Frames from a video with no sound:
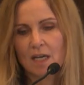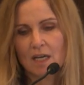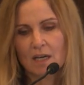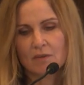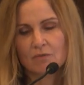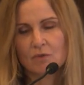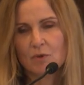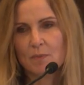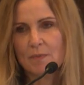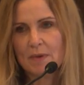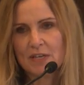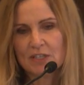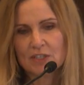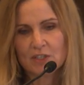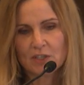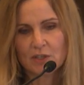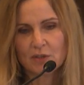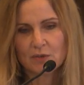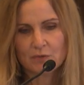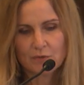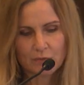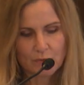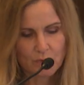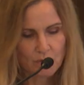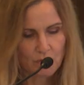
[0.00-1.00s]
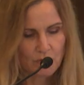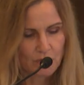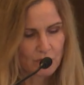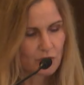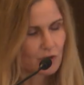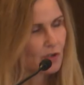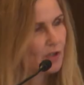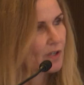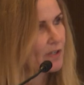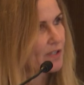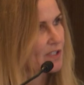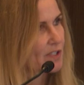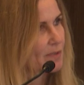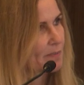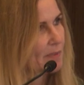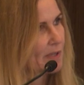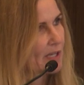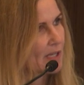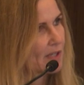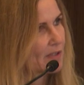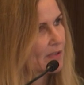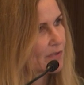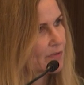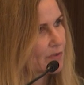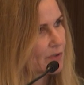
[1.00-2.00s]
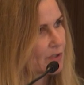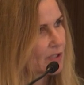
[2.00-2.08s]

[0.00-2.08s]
remission for a transplant, for